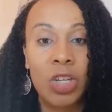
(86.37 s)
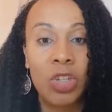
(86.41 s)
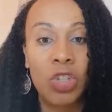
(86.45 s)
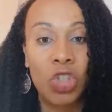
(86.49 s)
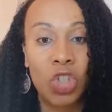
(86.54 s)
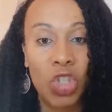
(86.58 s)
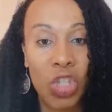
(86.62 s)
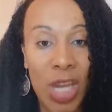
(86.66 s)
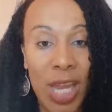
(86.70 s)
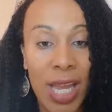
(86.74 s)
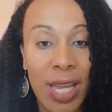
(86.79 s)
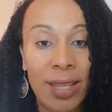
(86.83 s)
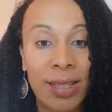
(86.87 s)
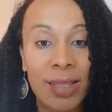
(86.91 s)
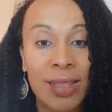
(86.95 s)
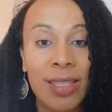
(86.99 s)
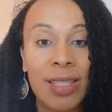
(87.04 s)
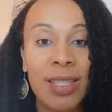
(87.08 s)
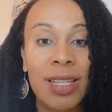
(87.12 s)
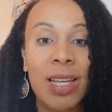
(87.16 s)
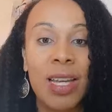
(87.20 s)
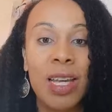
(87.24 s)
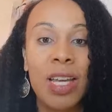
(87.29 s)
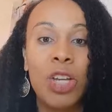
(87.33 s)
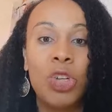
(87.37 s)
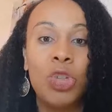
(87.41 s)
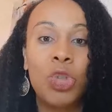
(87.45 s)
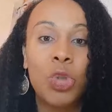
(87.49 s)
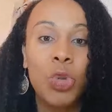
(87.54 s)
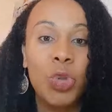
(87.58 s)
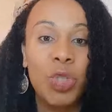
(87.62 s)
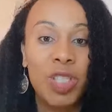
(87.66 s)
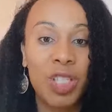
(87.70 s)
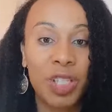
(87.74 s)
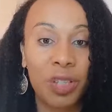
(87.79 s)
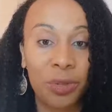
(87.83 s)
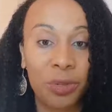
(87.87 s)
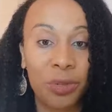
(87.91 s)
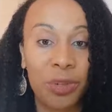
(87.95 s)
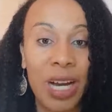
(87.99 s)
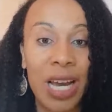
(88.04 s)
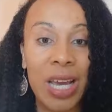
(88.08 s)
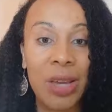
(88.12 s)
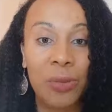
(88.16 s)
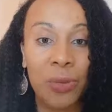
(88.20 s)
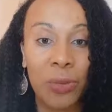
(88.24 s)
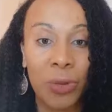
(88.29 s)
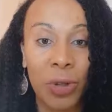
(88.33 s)
chance to
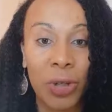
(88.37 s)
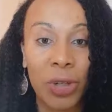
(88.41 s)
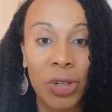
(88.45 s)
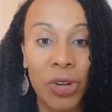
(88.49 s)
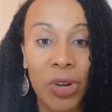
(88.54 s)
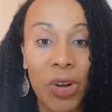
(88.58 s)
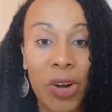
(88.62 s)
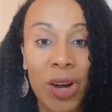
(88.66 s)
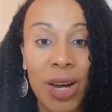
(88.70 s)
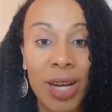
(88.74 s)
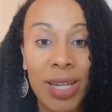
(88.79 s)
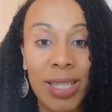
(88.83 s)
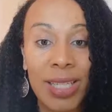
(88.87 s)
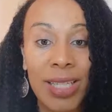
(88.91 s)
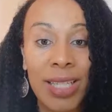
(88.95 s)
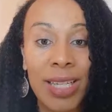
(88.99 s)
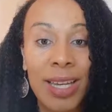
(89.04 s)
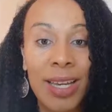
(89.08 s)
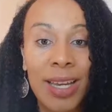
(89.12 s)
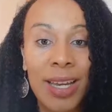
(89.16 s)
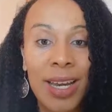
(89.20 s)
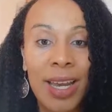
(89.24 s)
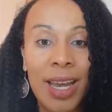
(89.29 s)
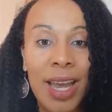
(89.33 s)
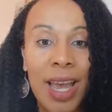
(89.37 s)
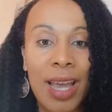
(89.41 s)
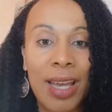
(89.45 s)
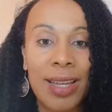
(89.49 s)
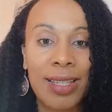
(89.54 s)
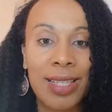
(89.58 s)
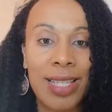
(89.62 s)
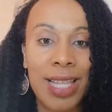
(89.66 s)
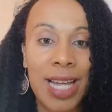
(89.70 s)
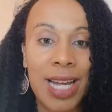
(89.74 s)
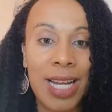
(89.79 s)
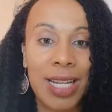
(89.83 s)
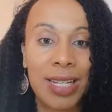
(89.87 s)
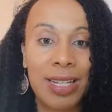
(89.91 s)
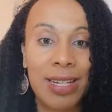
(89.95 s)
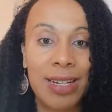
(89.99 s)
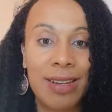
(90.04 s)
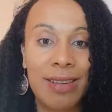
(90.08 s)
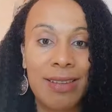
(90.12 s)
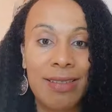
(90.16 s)
survive or not, is that